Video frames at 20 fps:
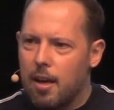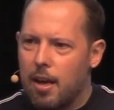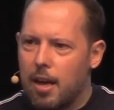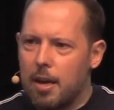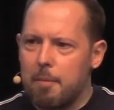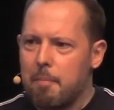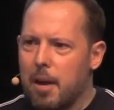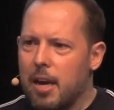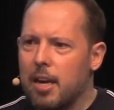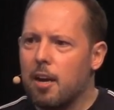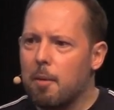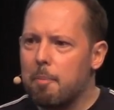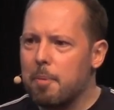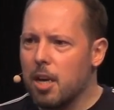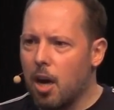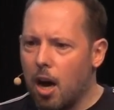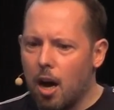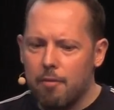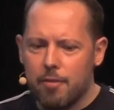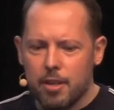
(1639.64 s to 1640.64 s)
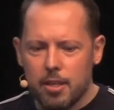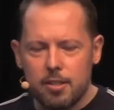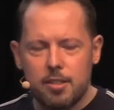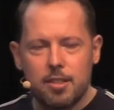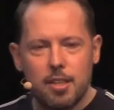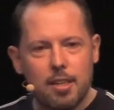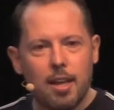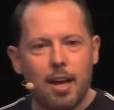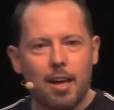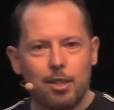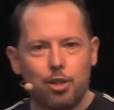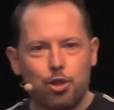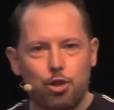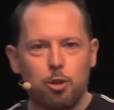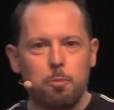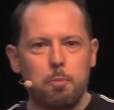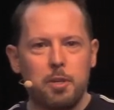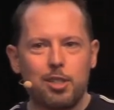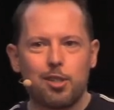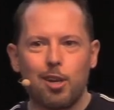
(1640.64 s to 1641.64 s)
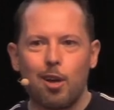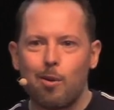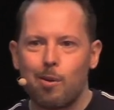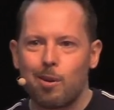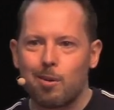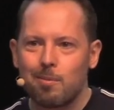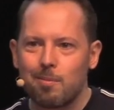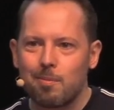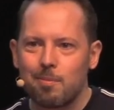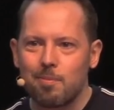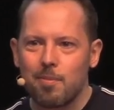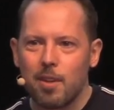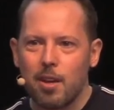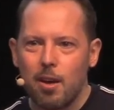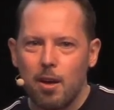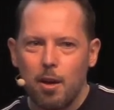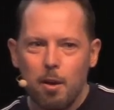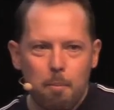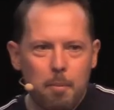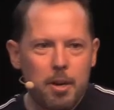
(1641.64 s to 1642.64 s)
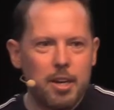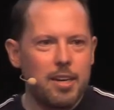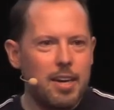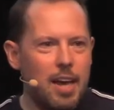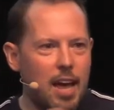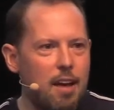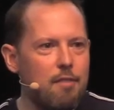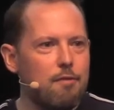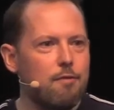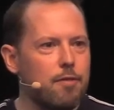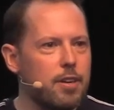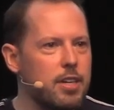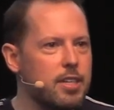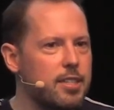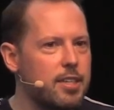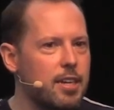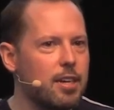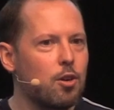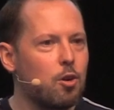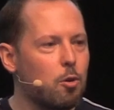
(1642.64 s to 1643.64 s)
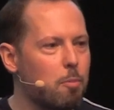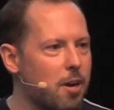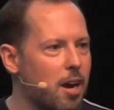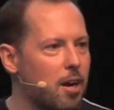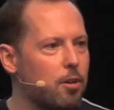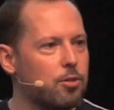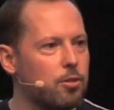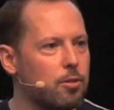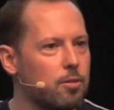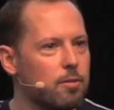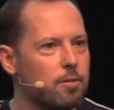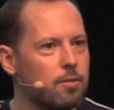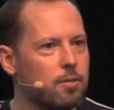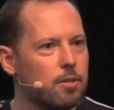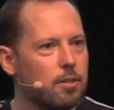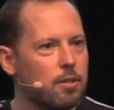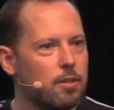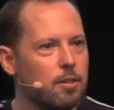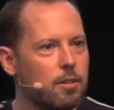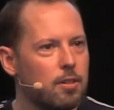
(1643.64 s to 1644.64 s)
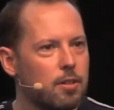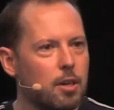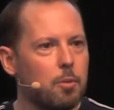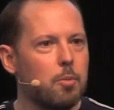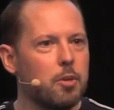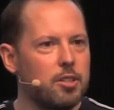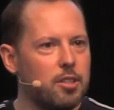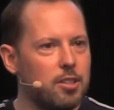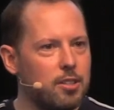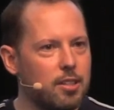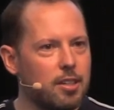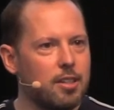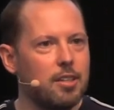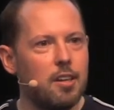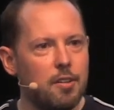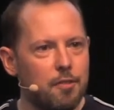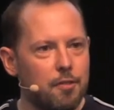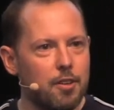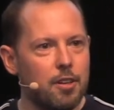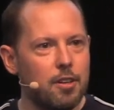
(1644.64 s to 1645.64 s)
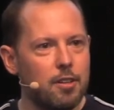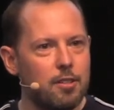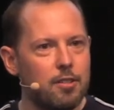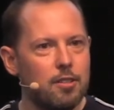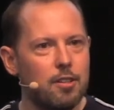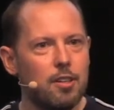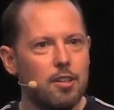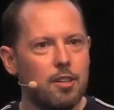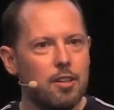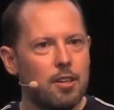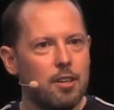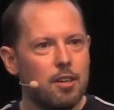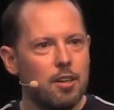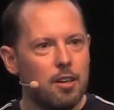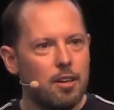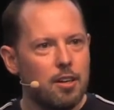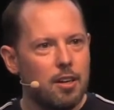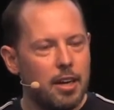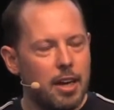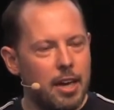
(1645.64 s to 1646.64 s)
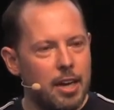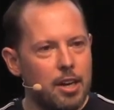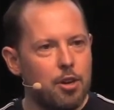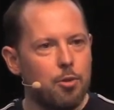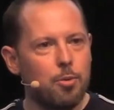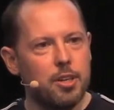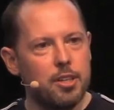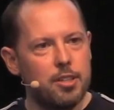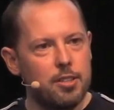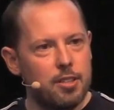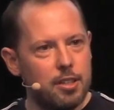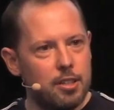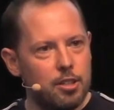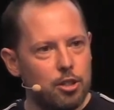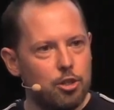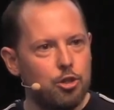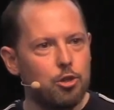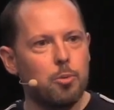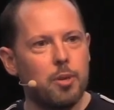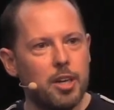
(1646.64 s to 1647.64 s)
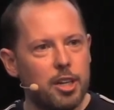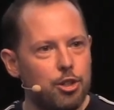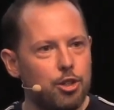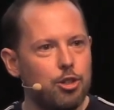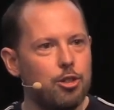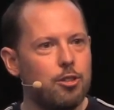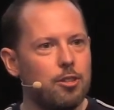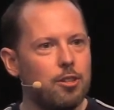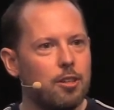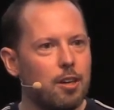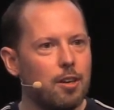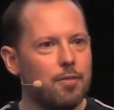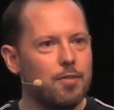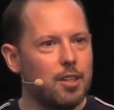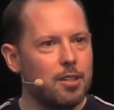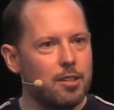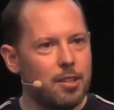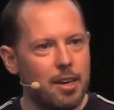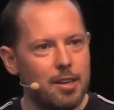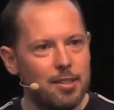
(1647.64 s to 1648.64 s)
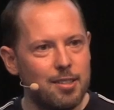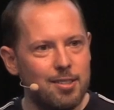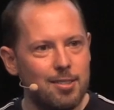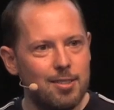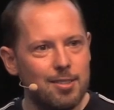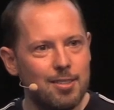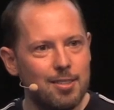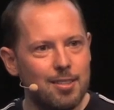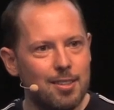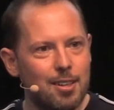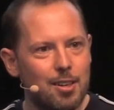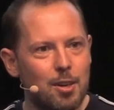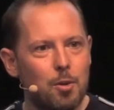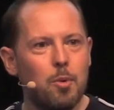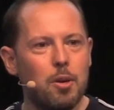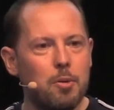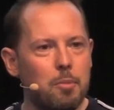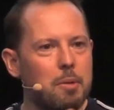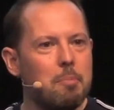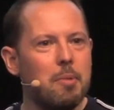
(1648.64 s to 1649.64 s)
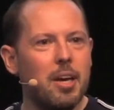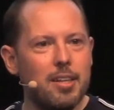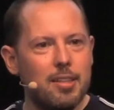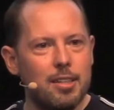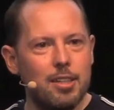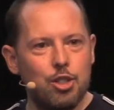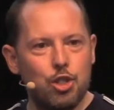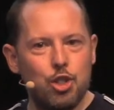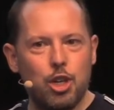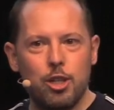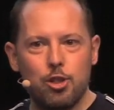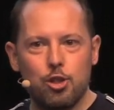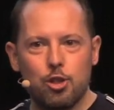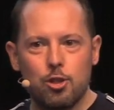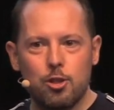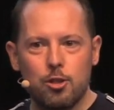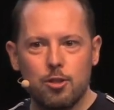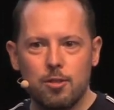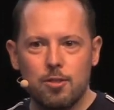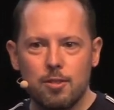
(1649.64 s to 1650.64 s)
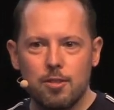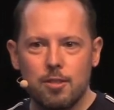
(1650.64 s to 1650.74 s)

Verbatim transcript: It may not be obvious that that should be slower, but in every single browser, there was a significant increase in the duration of the tests when we made these changes.